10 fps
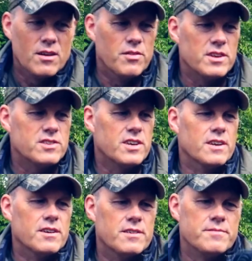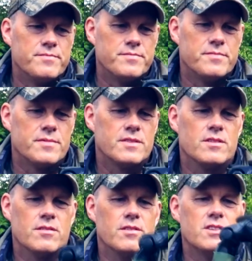On this hand,
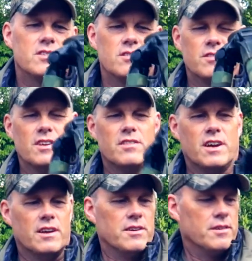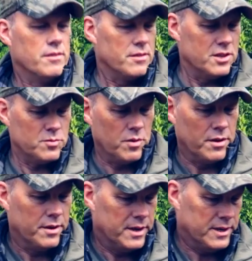on the other hand, this
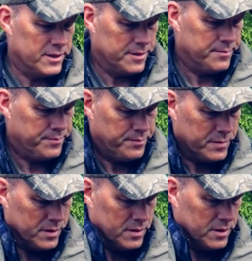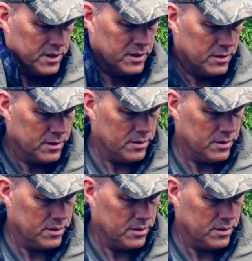one has, again,